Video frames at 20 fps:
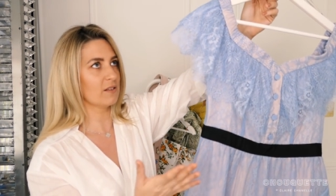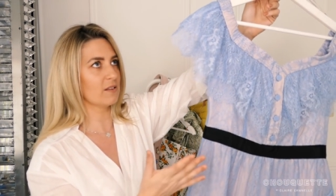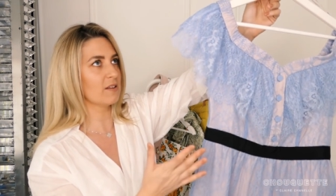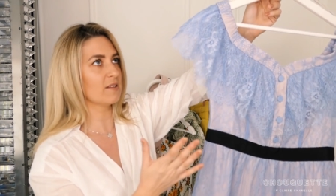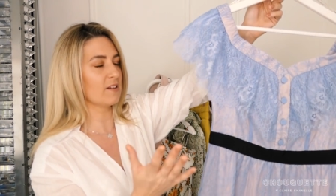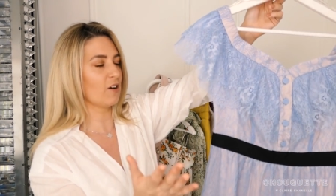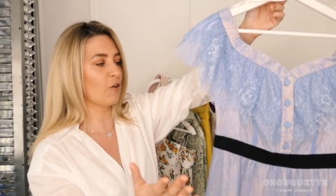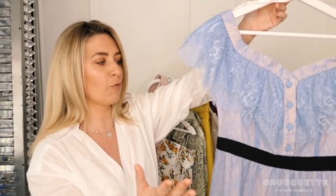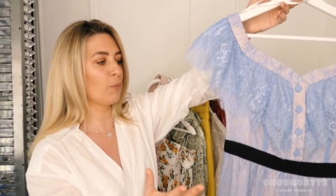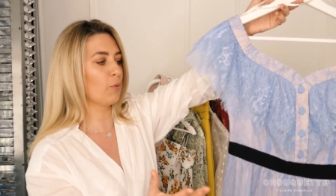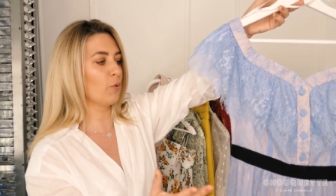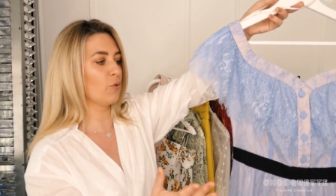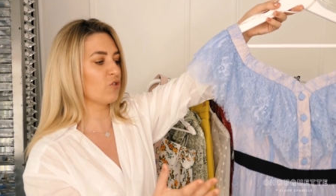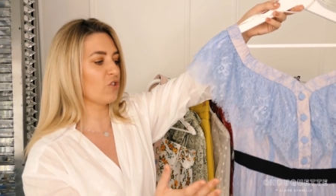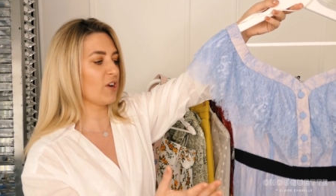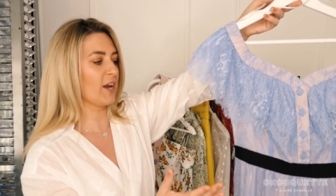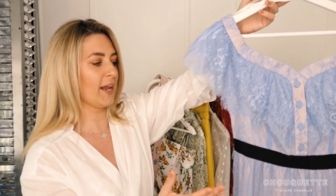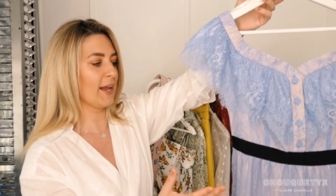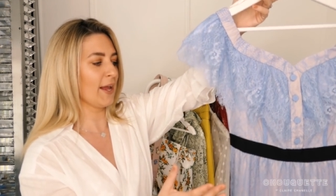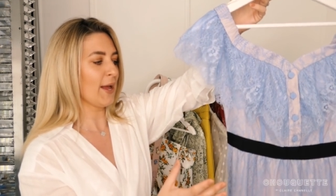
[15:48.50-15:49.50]
to
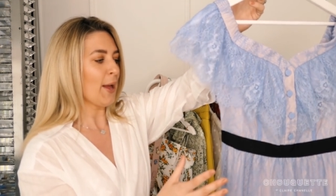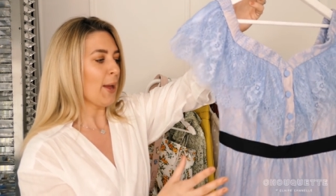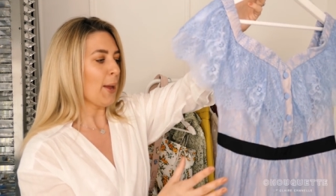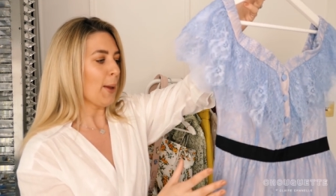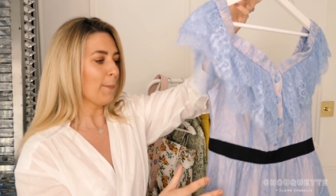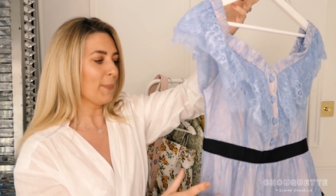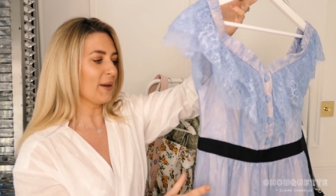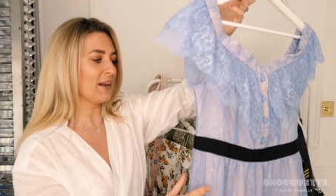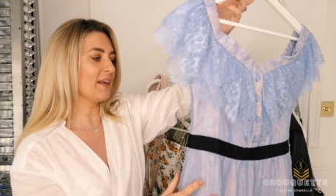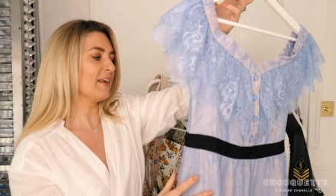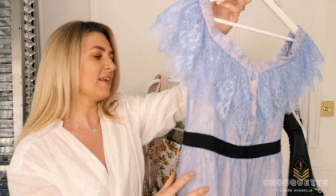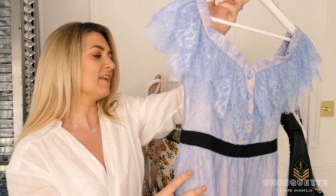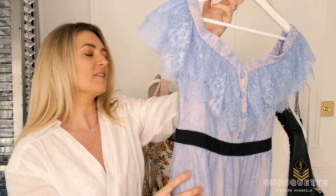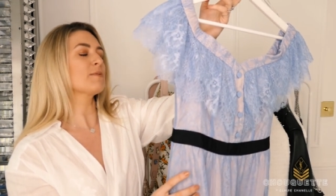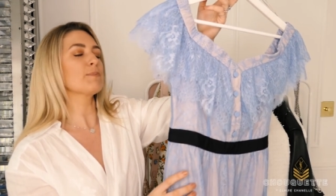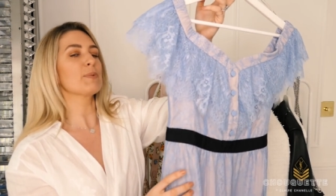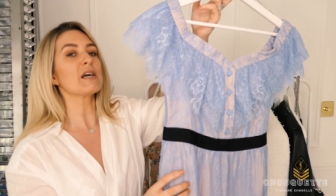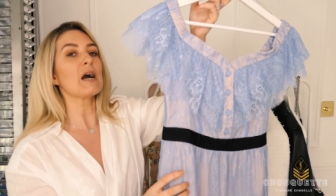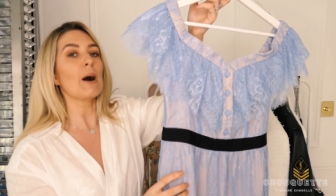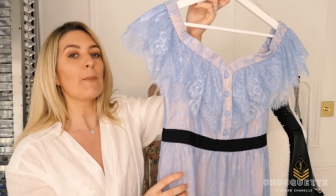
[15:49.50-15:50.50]
self-portrait but it
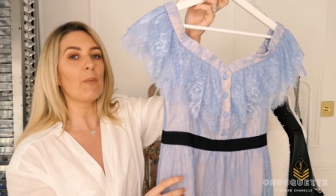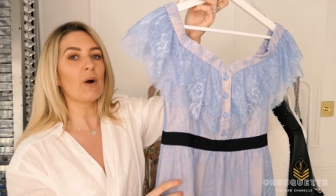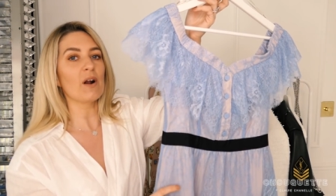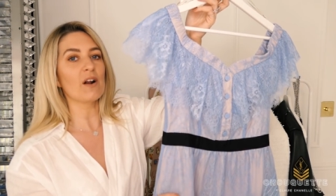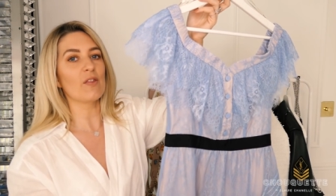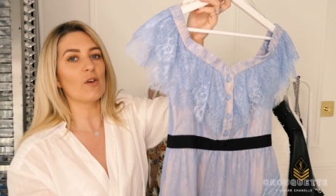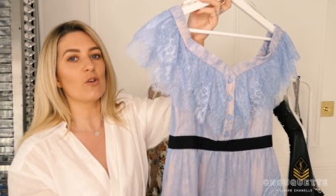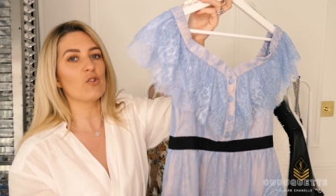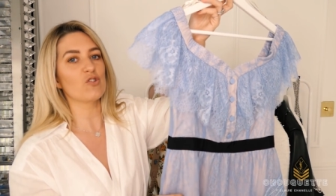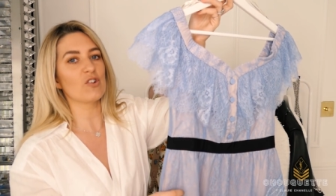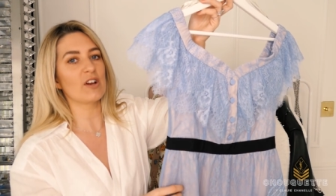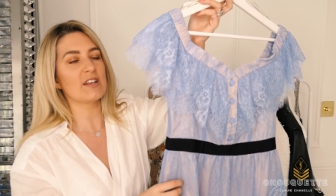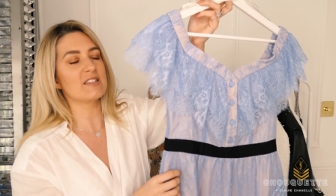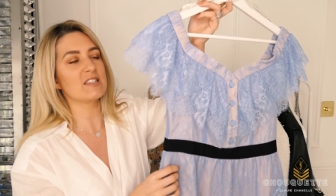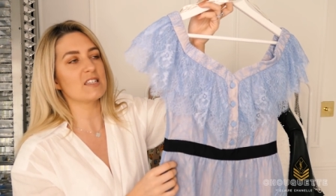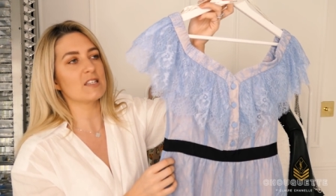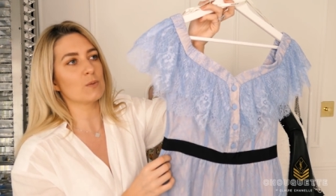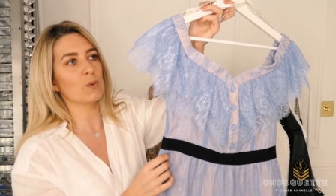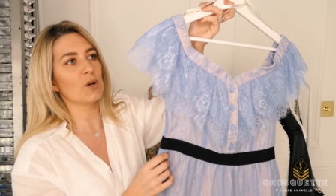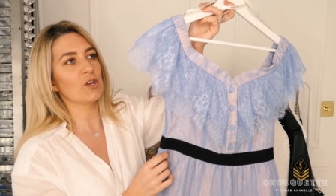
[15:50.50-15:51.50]
is become one of those
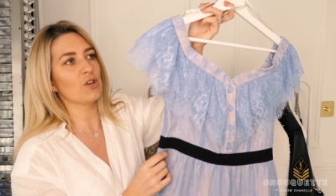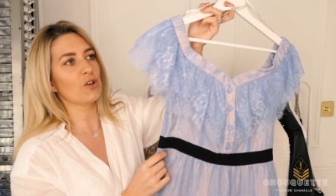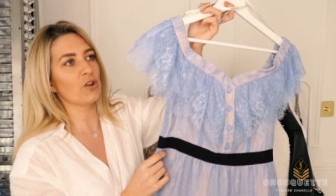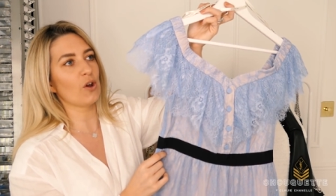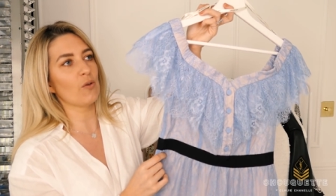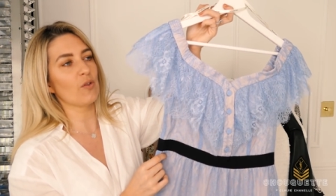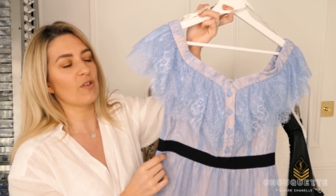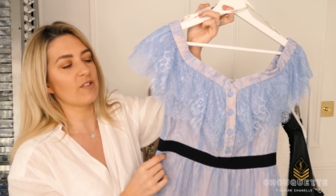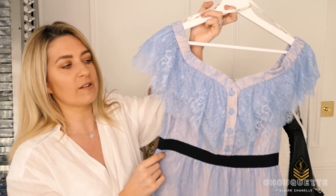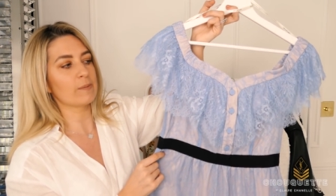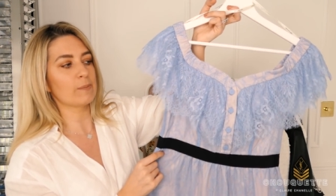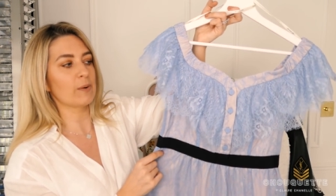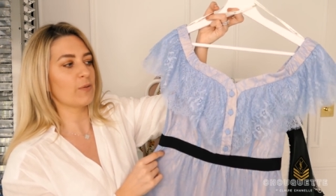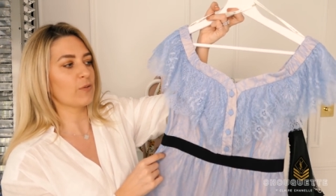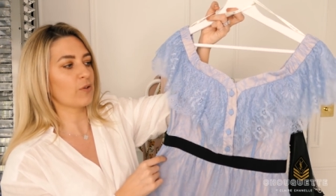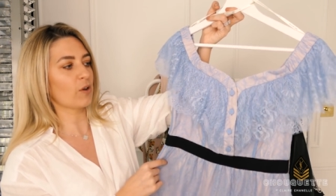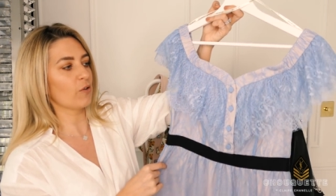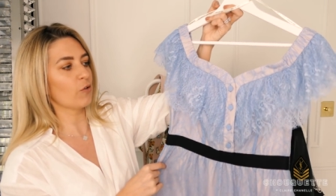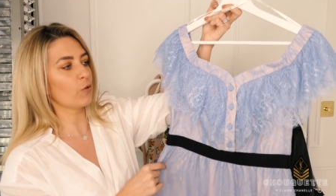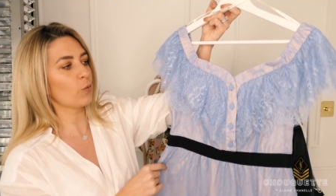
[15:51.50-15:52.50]
dresses where you know that
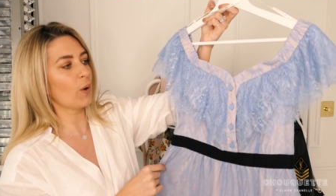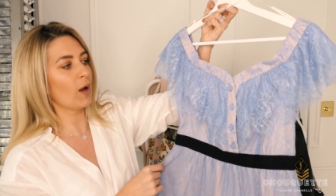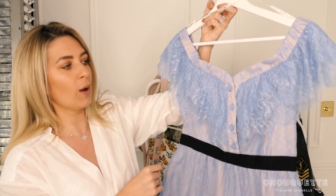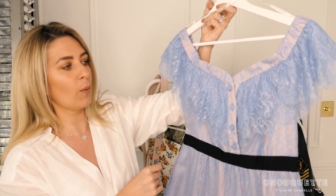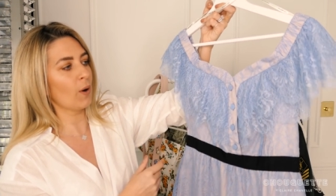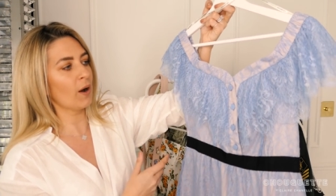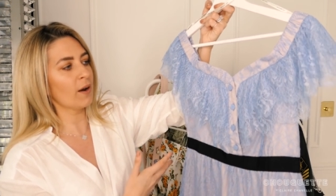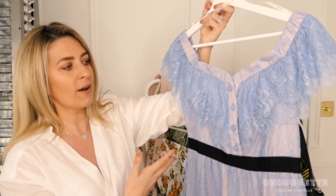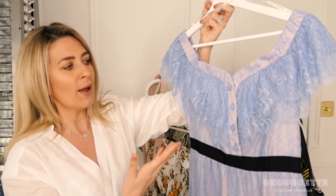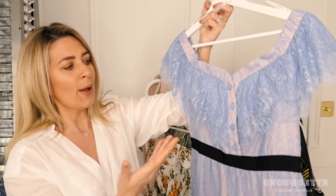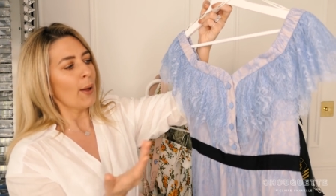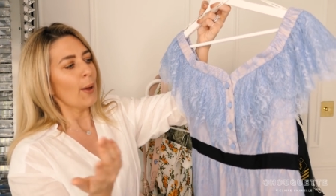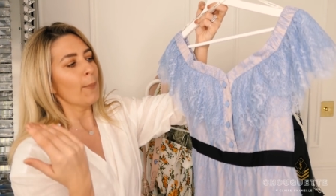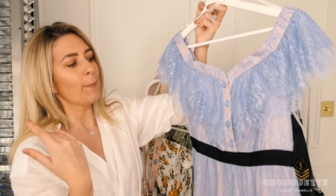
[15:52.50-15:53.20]
someone's going to wear one